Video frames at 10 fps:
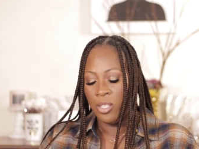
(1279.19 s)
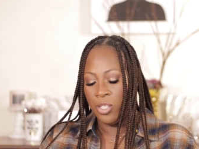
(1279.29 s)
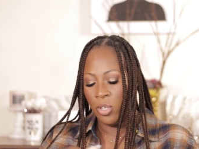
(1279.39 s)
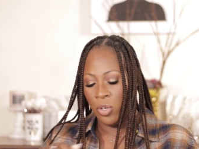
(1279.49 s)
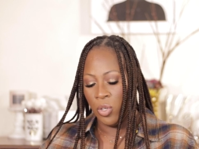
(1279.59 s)

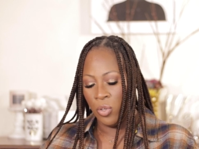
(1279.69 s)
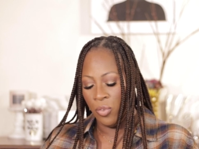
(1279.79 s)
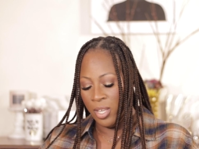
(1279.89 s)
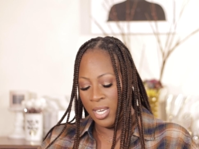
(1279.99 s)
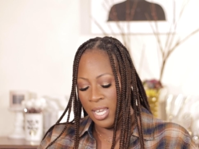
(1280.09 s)

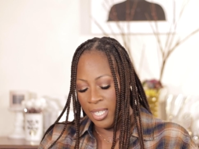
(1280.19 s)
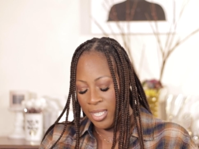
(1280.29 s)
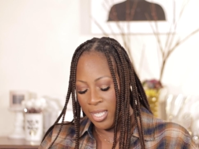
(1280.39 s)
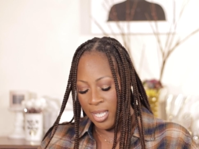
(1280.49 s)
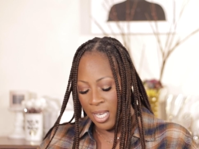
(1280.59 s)
So the
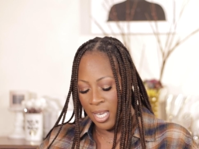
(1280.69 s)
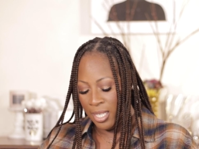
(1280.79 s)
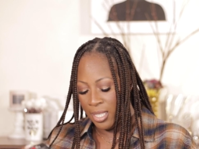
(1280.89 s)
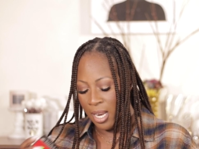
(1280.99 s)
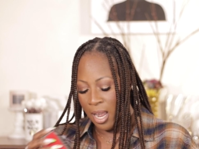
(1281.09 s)
next
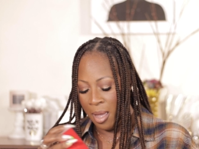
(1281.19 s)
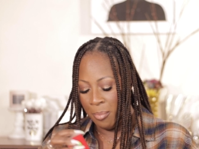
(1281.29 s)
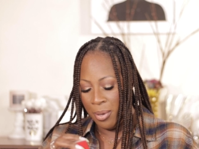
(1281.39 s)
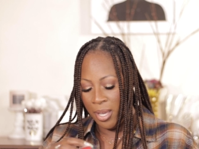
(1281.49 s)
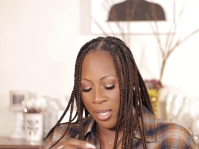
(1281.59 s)
things that I
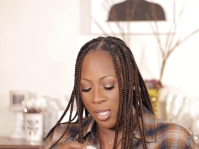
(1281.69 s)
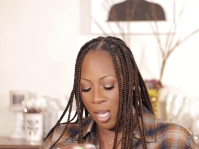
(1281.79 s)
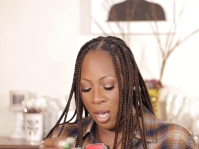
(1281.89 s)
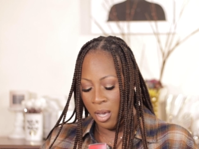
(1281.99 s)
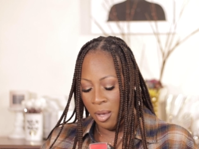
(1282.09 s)
picked
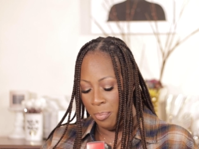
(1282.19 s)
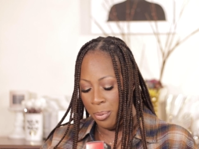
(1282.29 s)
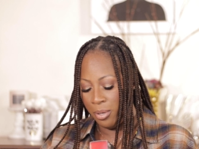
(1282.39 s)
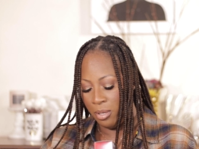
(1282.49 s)
up,